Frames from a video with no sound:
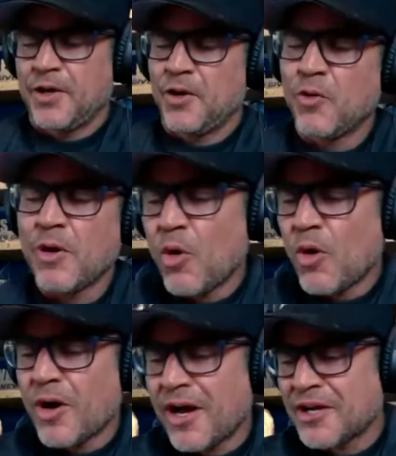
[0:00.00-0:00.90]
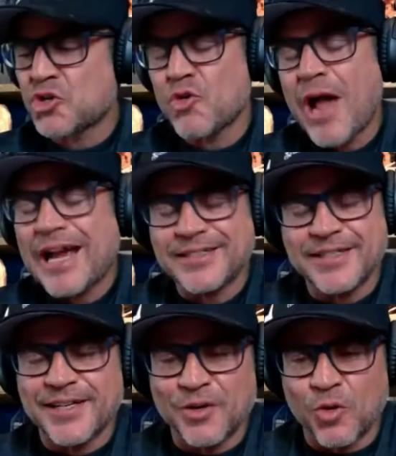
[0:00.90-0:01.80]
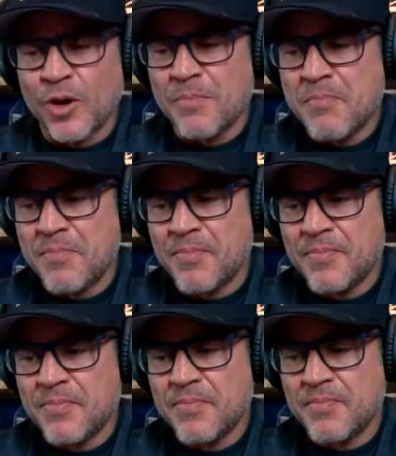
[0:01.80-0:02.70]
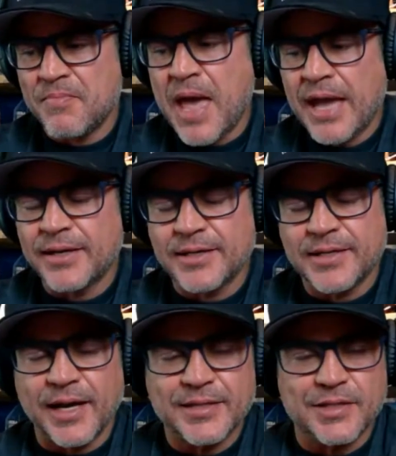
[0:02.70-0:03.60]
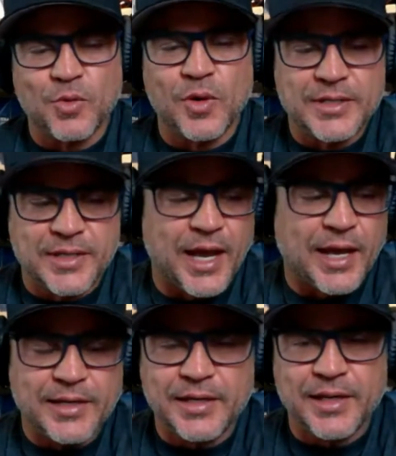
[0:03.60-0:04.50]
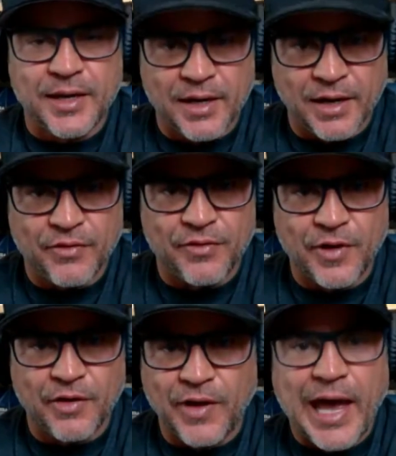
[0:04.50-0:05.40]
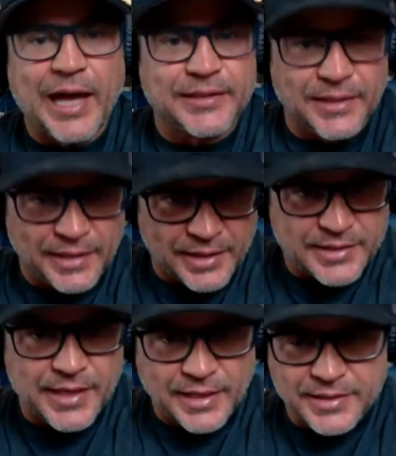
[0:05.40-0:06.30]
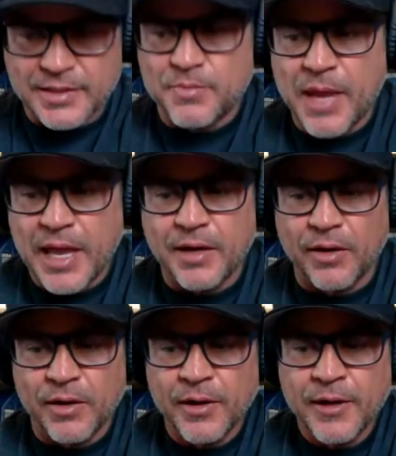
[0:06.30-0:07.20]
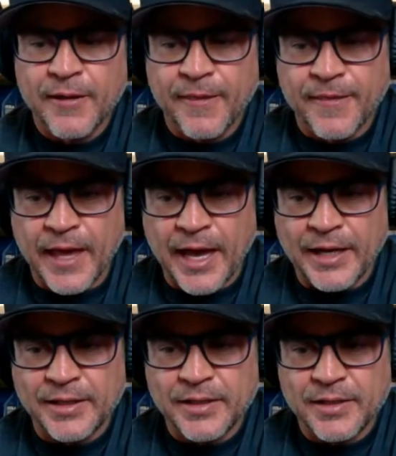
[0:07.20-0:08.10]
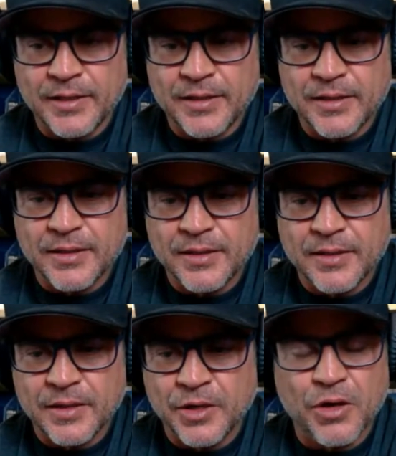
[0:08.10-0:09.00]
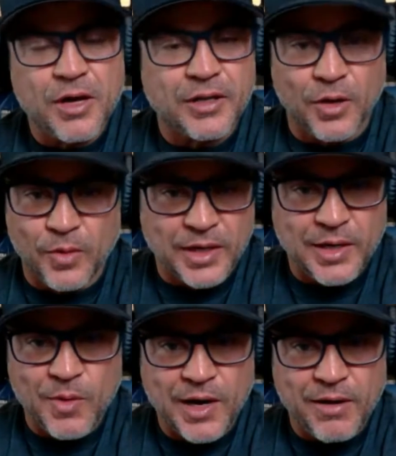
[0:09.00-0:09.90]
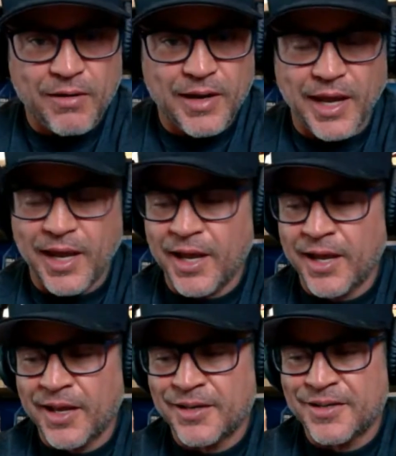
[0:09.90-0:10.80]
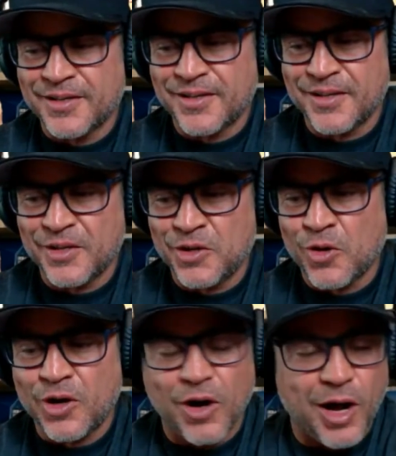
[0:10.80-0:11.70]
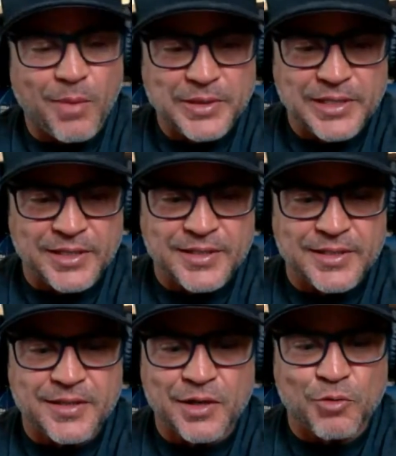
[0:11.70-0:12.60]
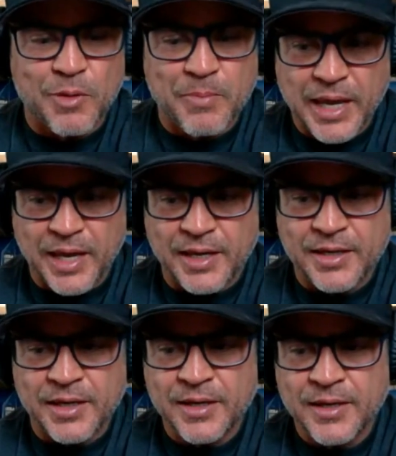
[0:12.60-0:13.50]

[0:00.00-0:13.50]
who are more attracted or magnetized towards the idea of acting in a sexist manner that you're not going anywhere and your competence is going to remain